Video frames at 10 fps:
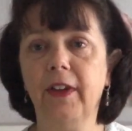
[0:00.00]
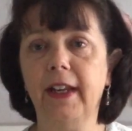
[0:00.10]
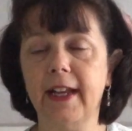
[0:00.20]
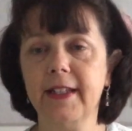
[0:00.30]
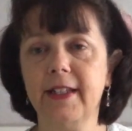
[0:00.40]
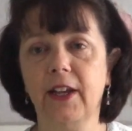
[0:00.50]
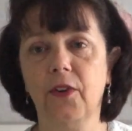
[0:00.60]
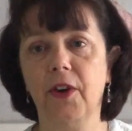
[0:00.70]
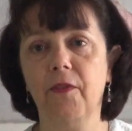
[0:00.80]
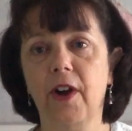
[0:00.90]
yes, I
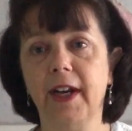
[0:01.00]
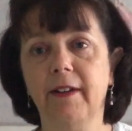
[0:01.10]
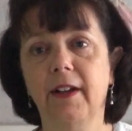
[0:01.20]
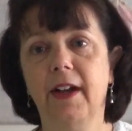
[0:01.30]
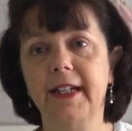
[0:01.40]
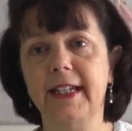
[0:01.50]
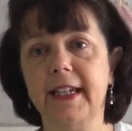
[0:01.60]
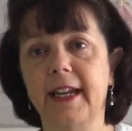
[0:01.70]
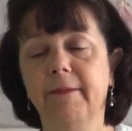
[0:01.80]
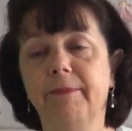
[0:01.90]
got it right, I did it